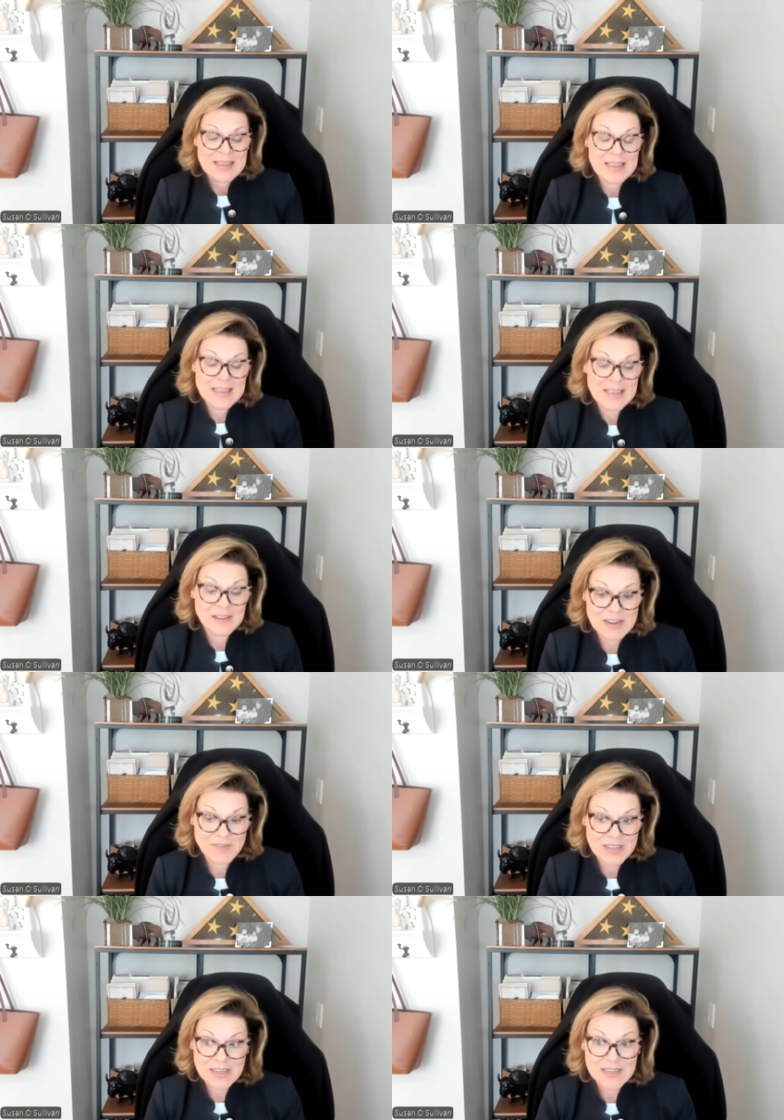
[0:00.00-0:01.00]
And if
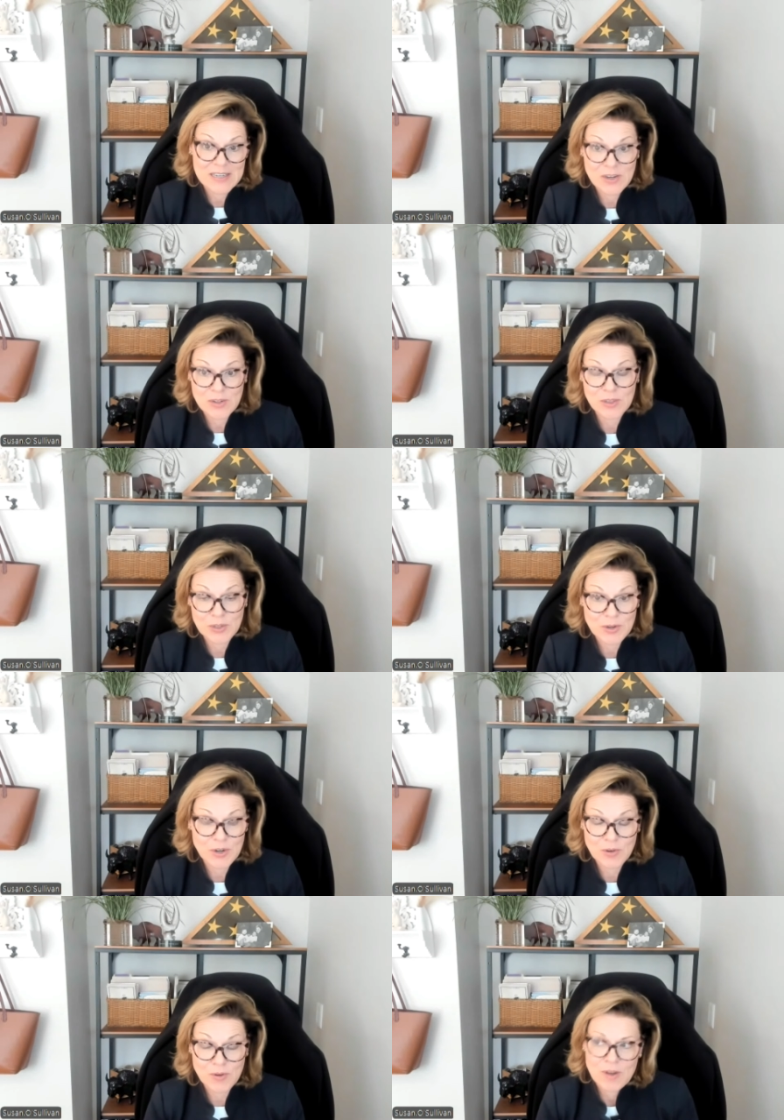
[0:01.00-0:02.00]
I can continue to learn
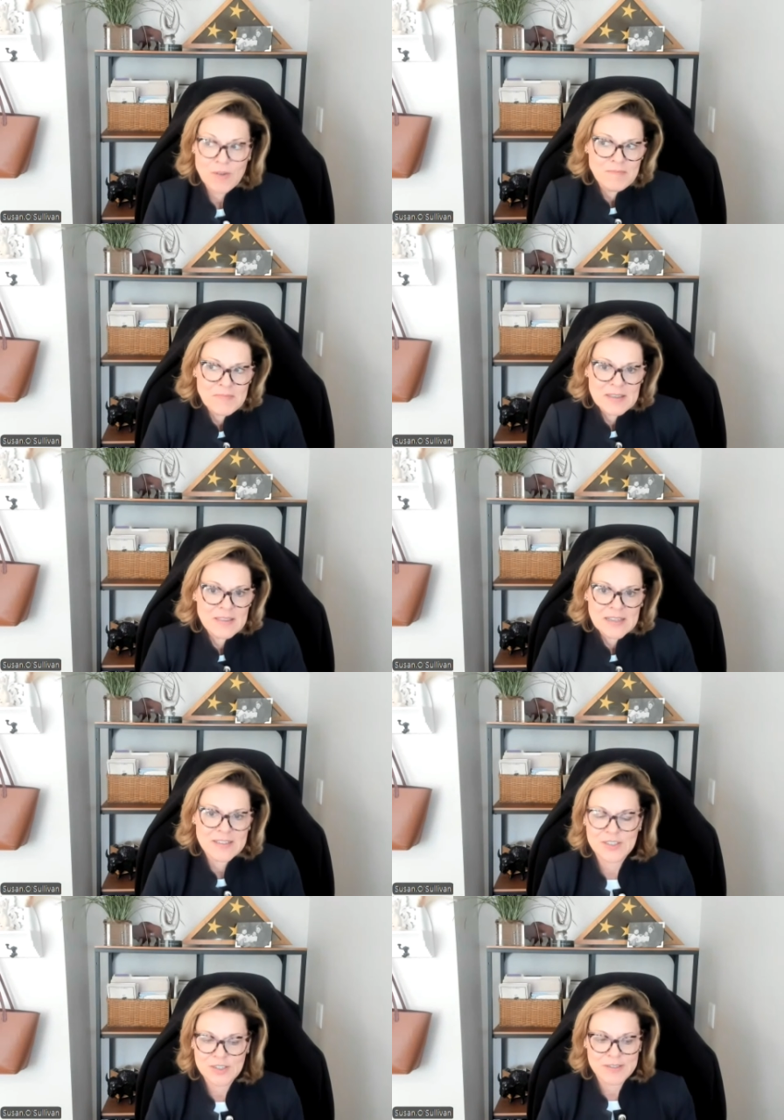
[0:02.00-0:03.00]
and grow,
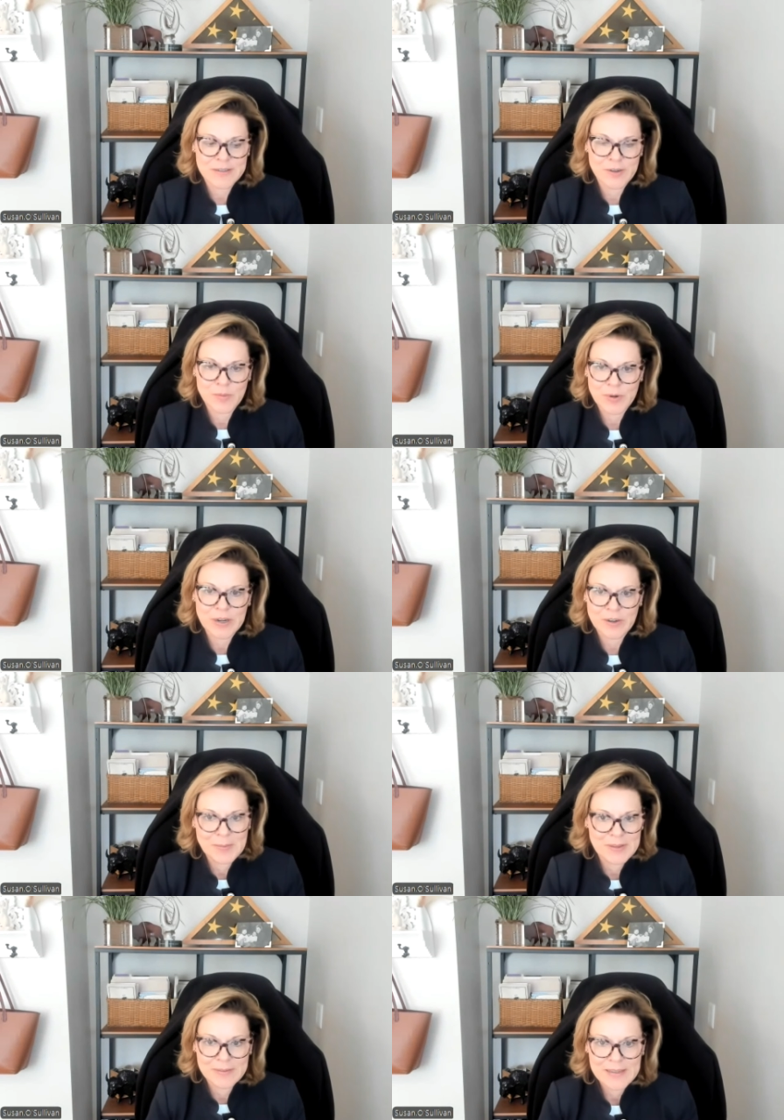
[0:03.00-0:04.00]
that's just a no brainer.
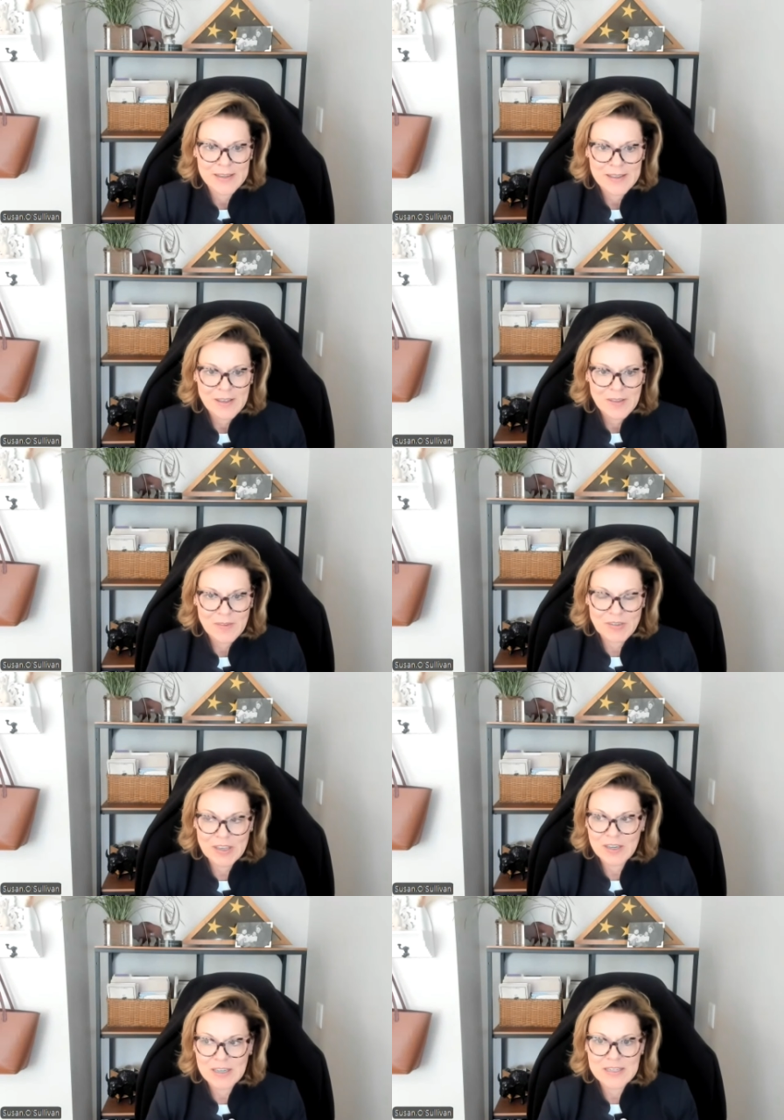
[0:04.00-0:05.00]
And if I
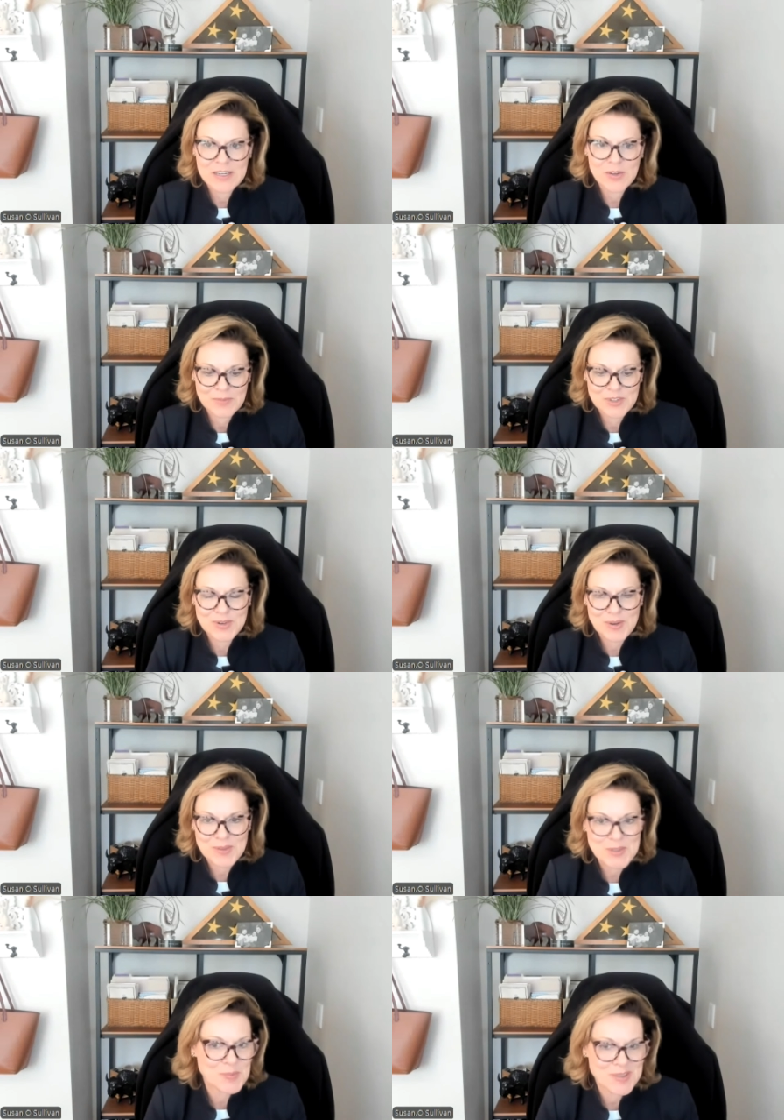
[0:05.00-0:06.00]
can continue to grow
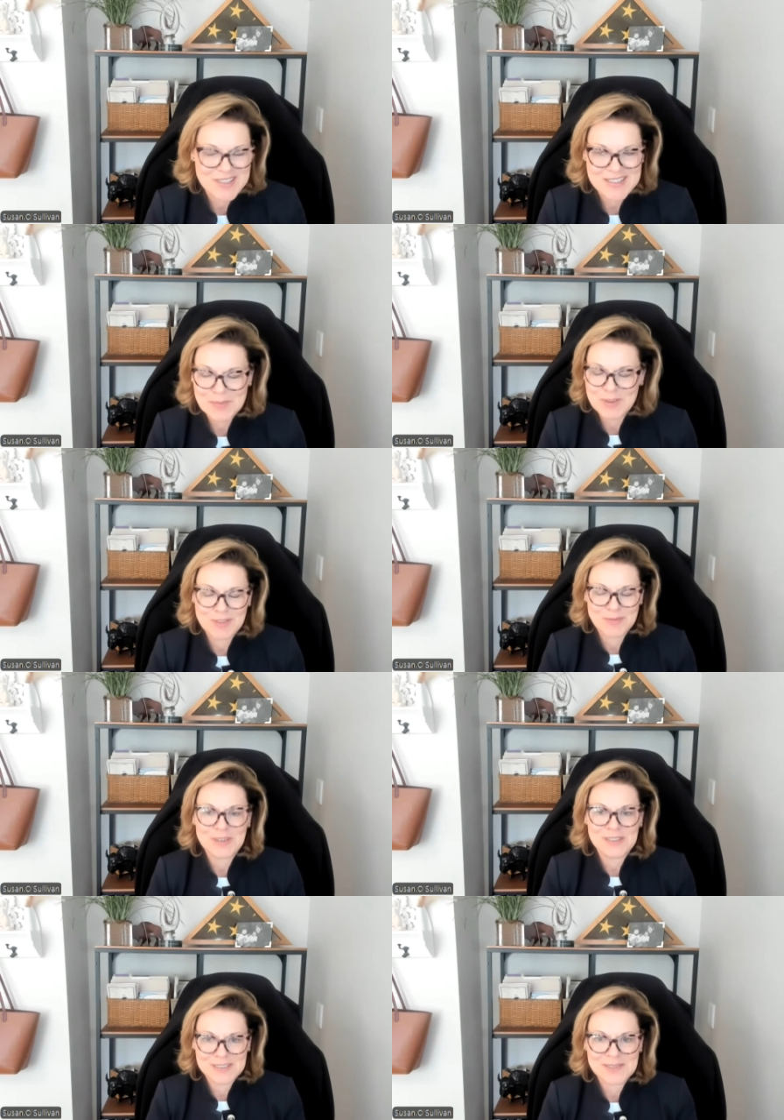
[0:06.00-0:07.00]
this business, I'll be
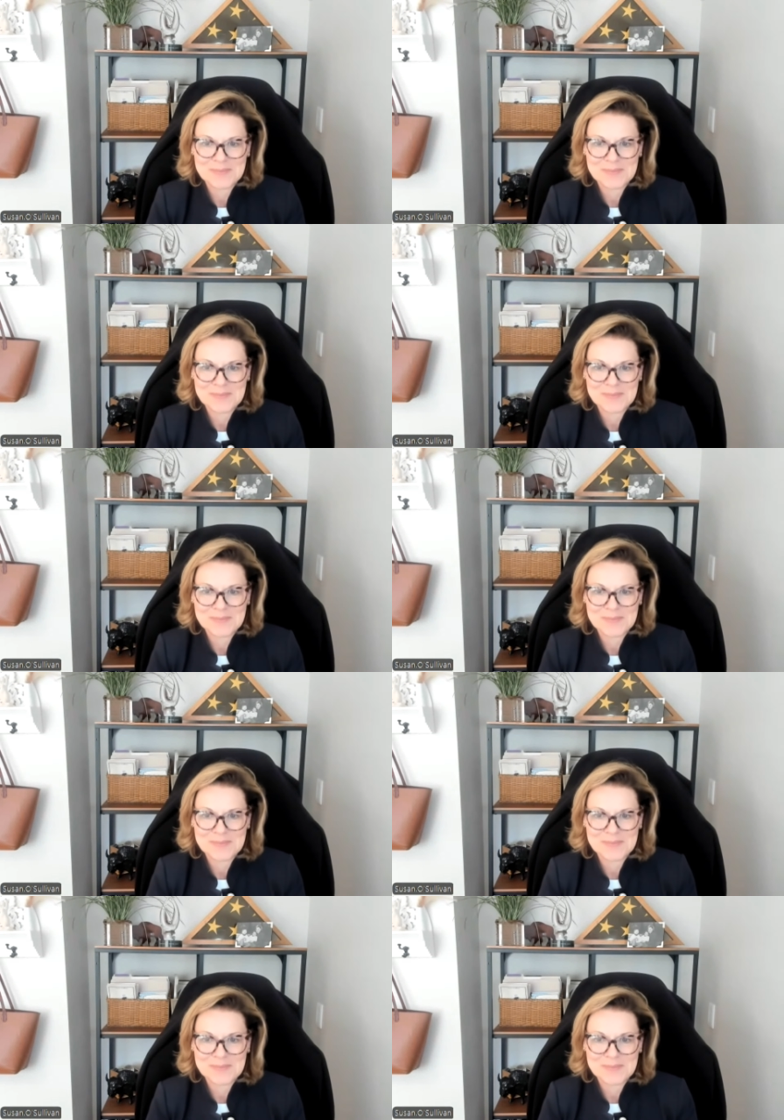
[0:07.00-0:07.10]
thrilled.